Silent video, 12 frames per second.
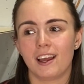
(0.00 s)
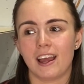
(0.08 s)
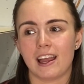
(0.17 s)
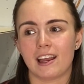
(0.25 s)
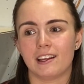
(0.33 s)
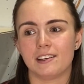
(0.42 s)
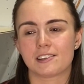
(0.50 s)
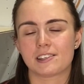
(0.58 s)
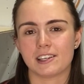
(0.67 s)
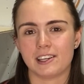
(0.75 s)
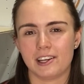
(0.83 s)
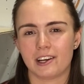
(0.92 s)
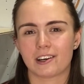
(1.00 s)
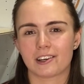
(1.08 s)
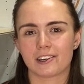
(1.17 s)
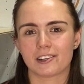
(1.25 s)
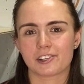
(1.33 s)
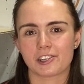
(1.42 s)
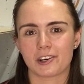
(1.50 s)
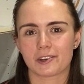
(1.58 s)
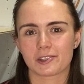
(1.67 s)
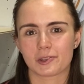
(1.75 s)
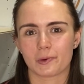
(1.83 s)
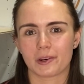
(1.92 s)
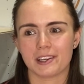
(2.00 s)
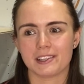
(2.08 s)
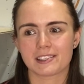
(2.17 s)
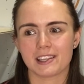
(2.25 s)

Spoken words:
and to hear her share stories